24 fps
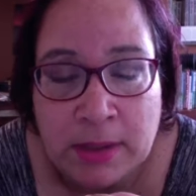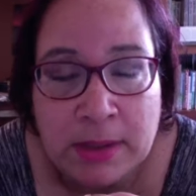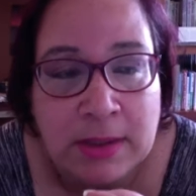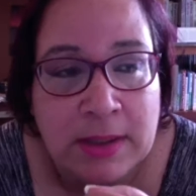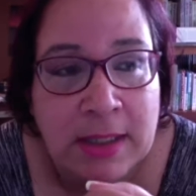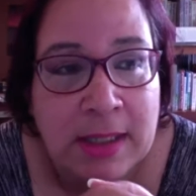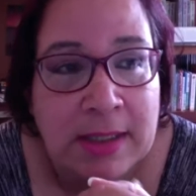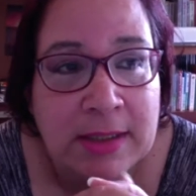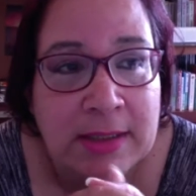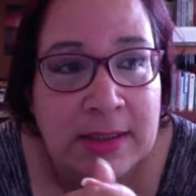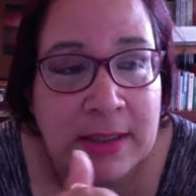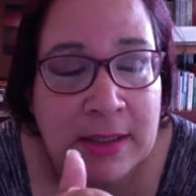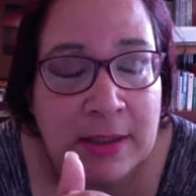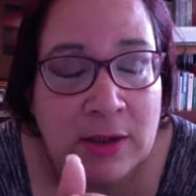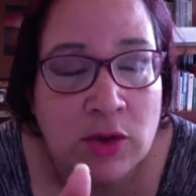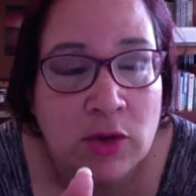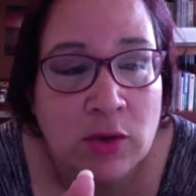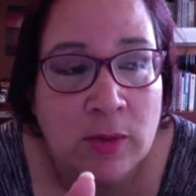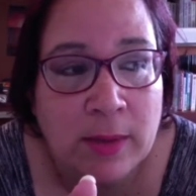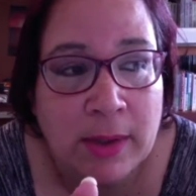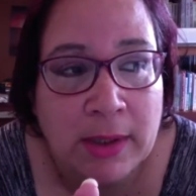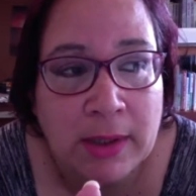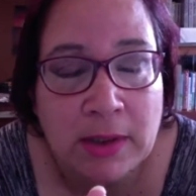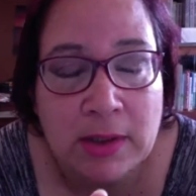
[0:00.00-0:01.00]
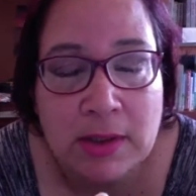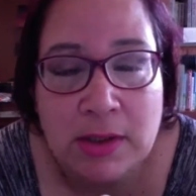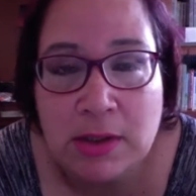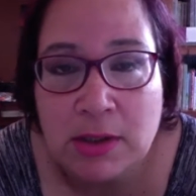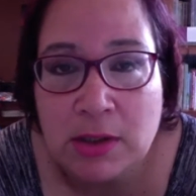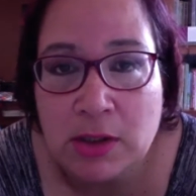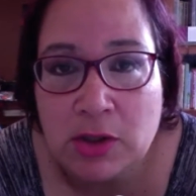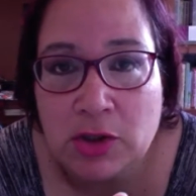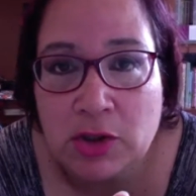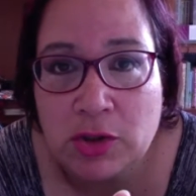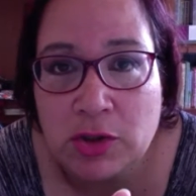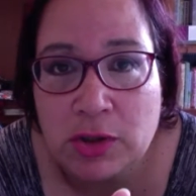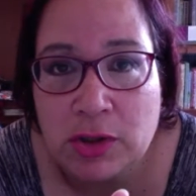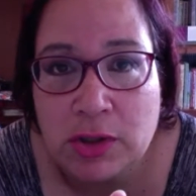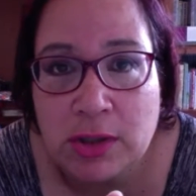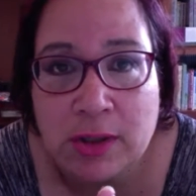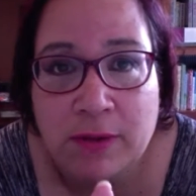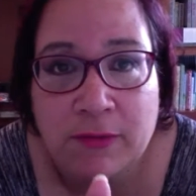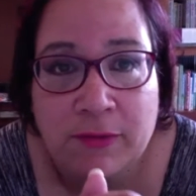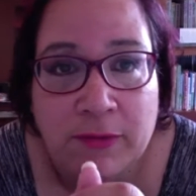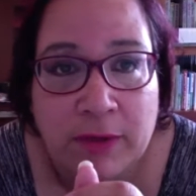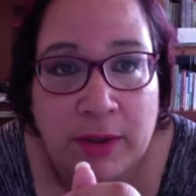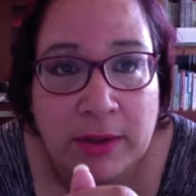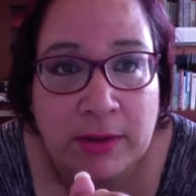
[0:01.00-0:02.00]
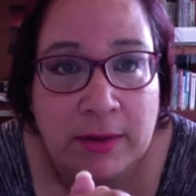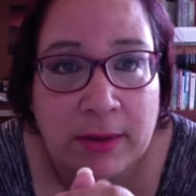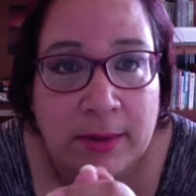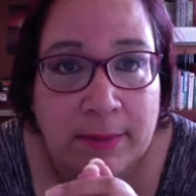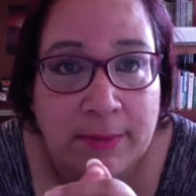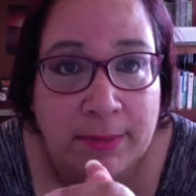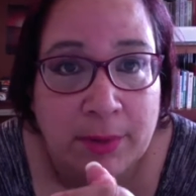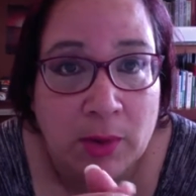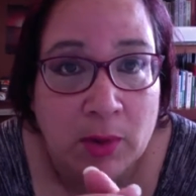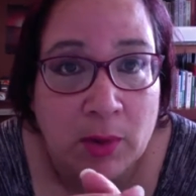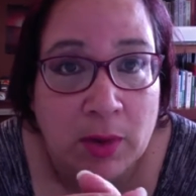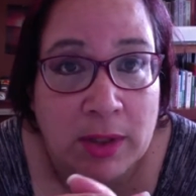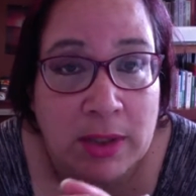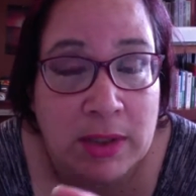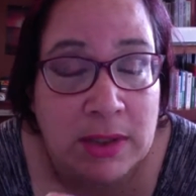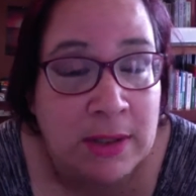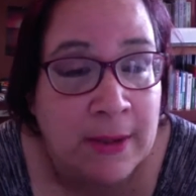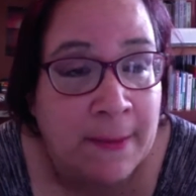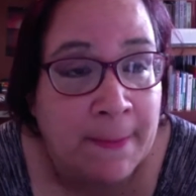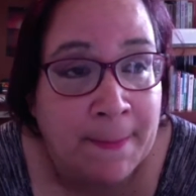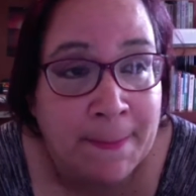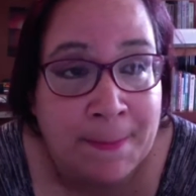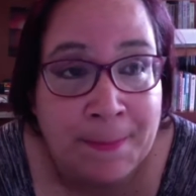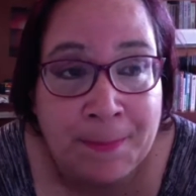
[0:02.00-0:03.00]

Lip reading: They tend to make decisions that affect the employees.